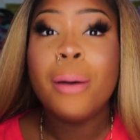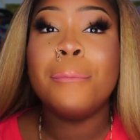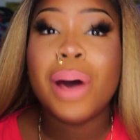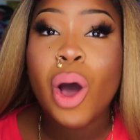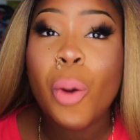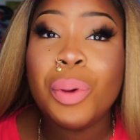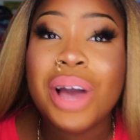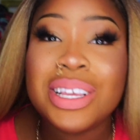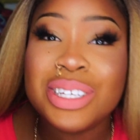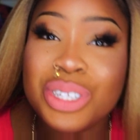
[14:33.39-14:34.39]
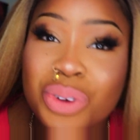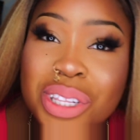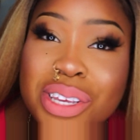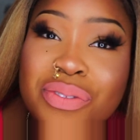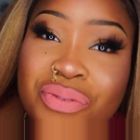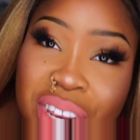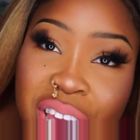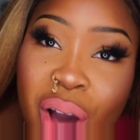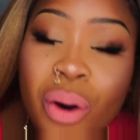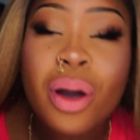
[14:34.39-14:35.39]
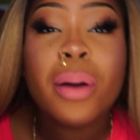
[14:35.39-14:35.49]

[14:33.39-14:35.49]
But I hope you guys enjoyed this video.